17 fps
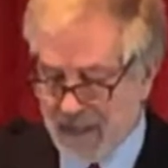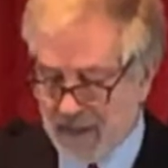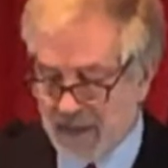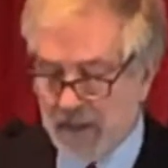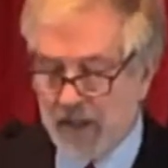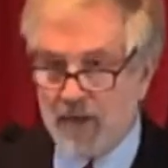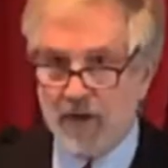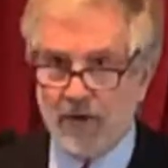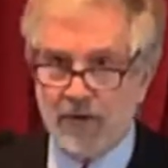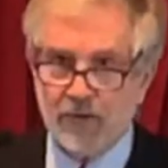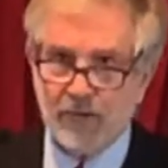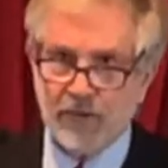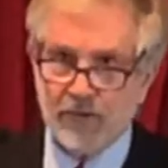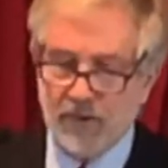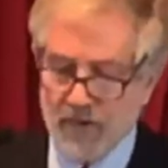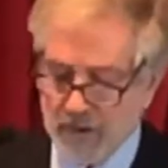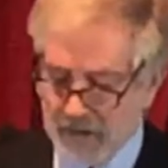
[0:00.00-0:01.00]
8
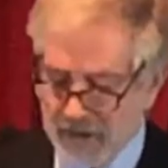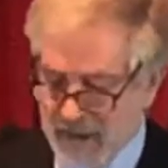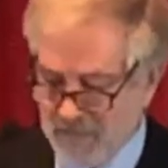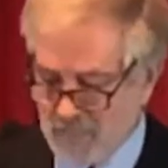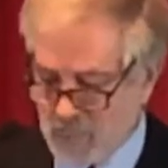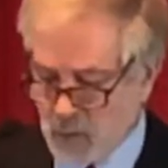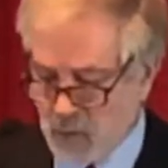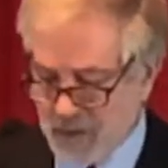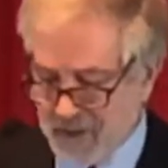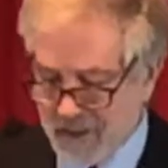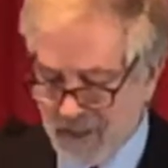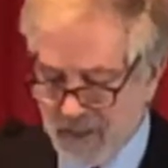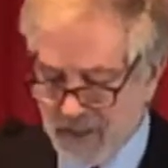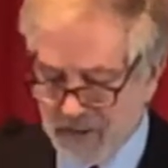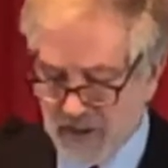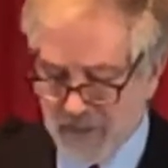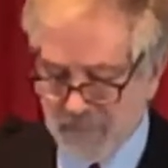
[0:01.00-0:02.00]
years gave more than
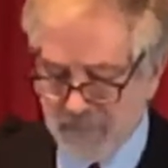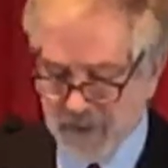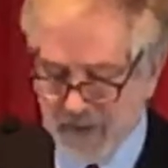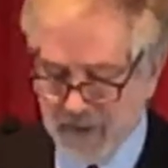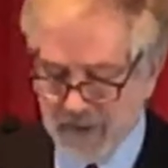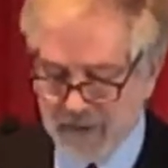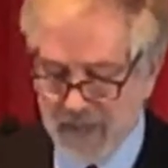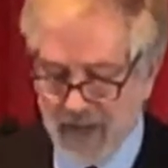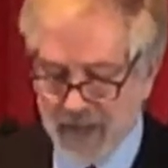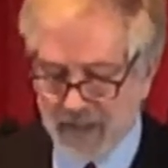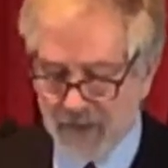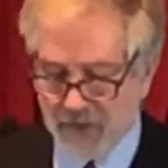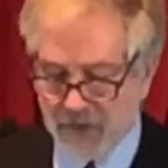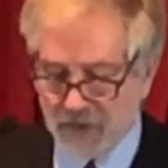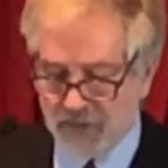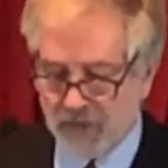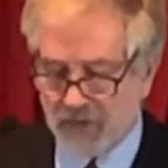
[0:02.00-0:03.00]
$100 billion
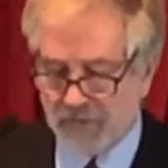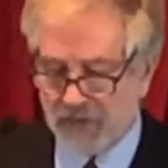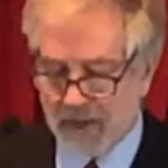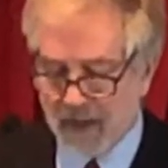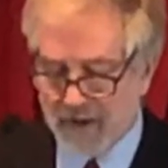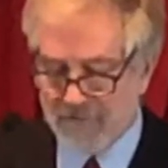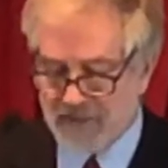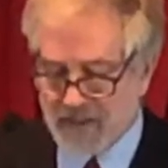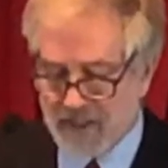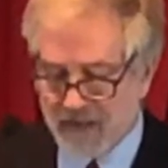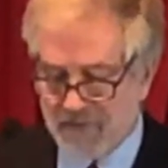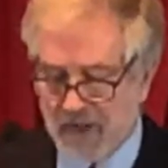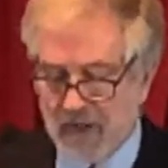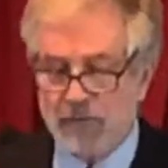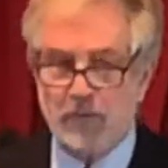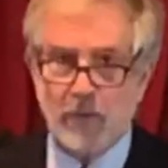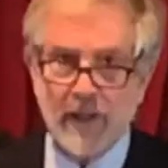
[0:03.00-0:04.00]
of
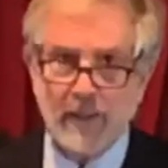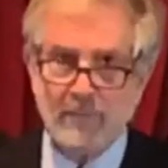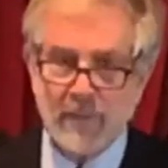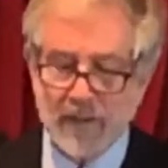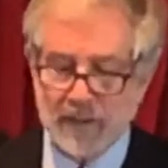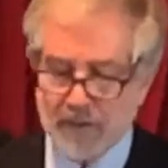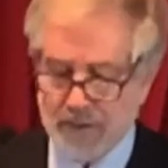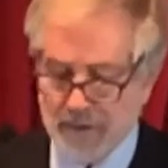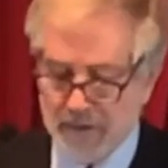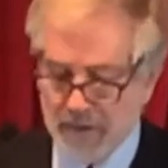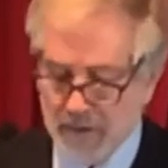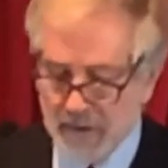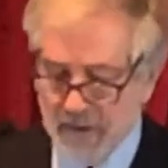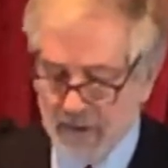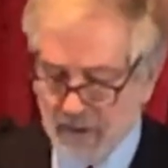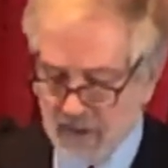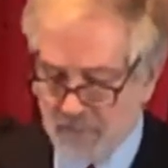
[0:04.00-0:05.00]
life-saving treatment
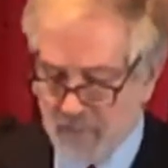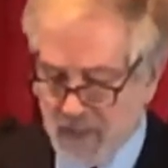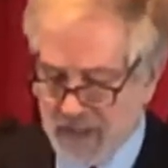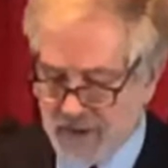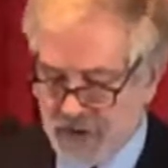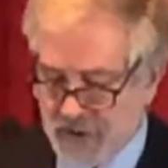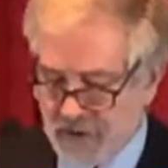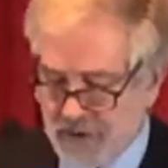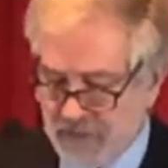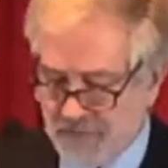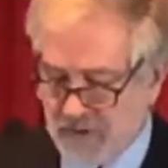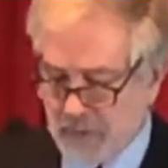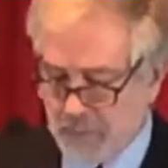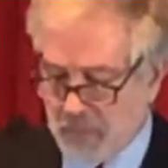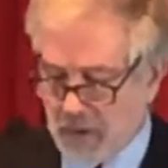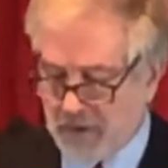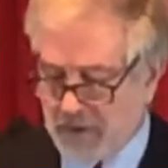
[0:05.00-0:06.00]
to patients of
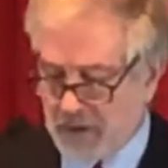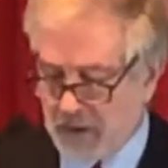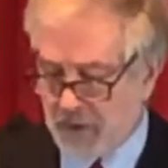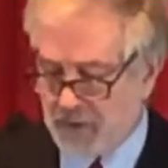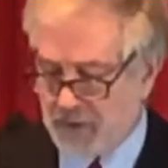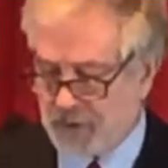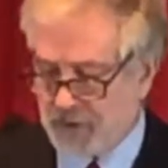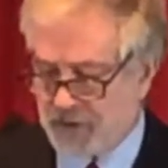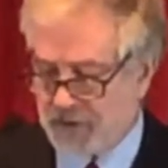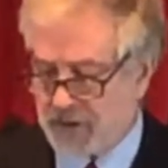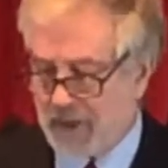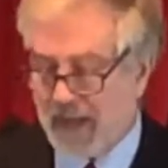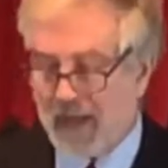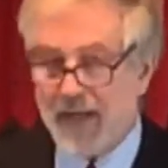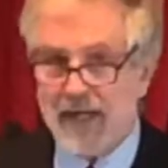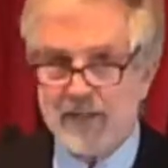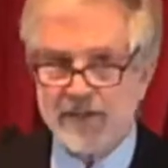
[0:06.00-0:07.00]
tuberculosis,
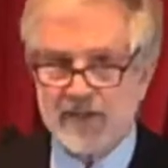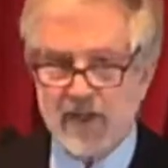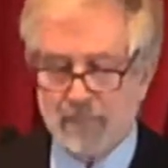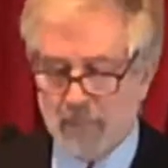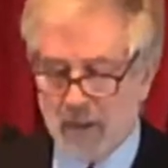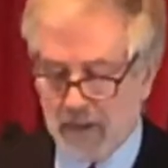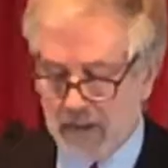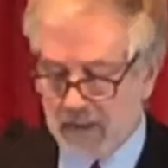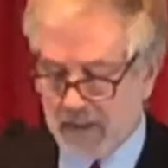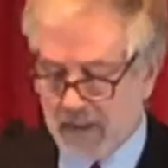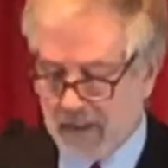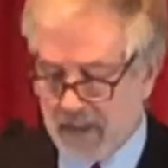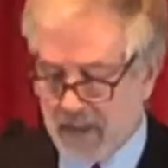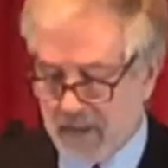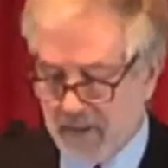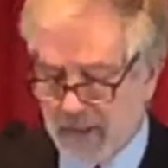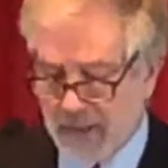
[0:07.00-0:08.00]
AIDS, and
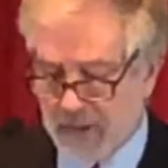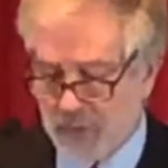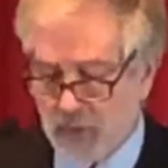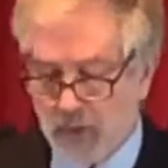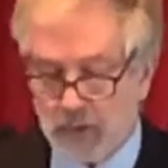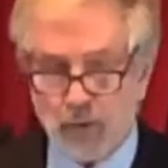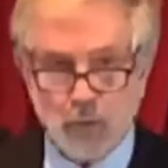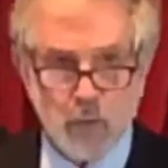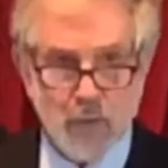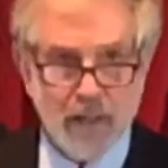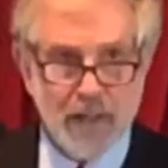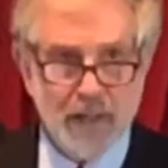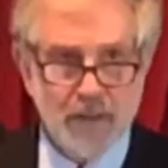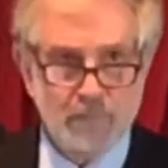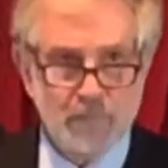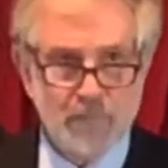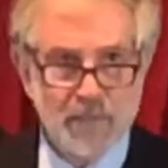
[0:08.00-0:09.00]
malaria in North
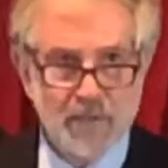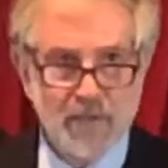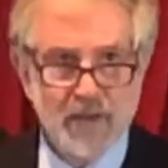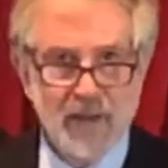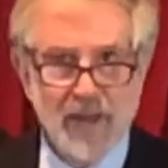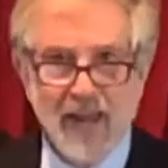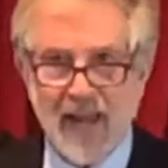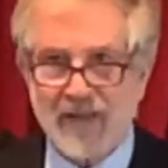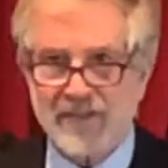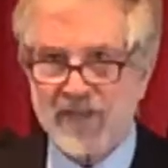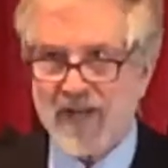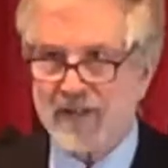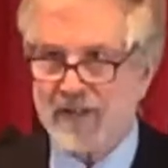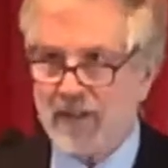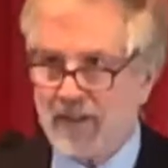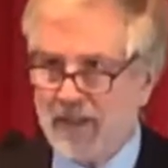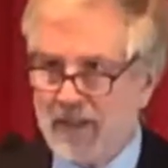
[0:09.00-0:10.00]
Korea, has had
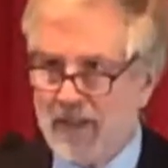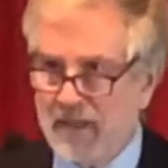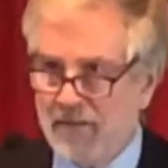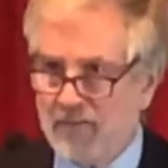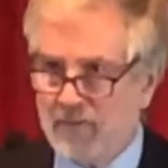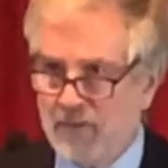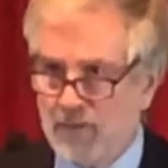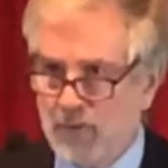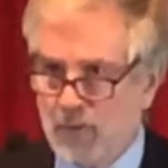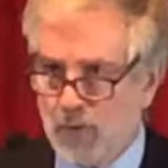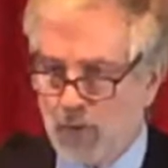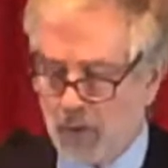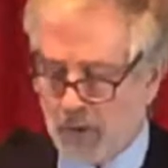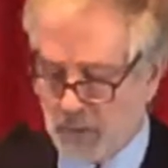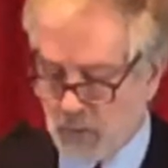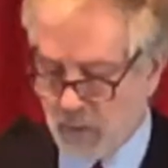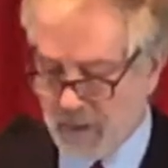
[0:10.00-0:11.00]
to leave
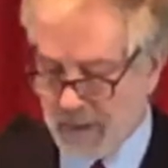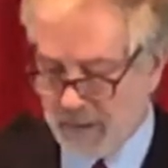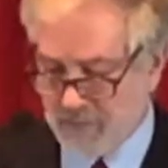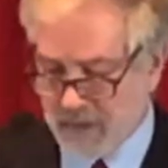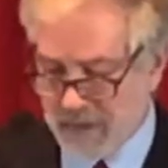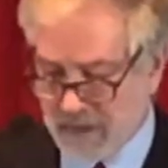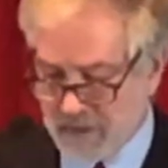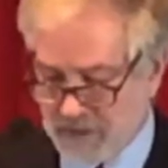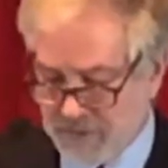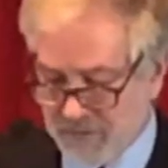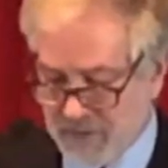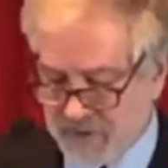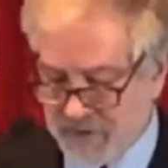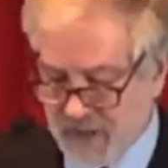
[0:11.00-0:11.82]
North Korea because of the